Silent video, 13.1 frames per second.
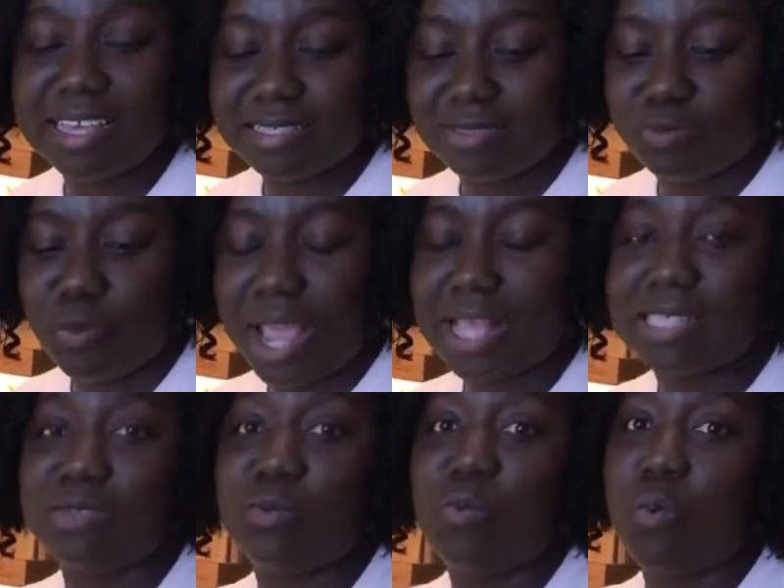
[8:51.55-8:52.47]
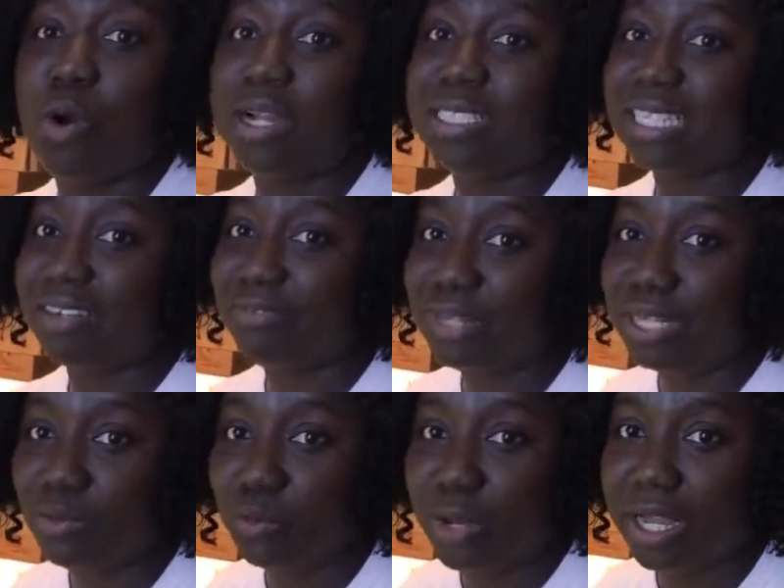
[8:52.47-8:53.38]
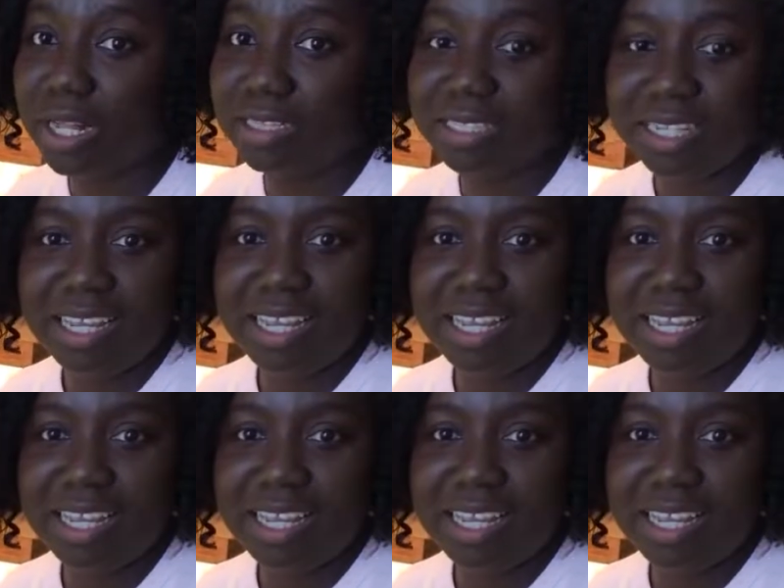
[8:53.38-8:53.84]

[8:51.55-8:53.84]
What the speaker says: It works wonderfully well.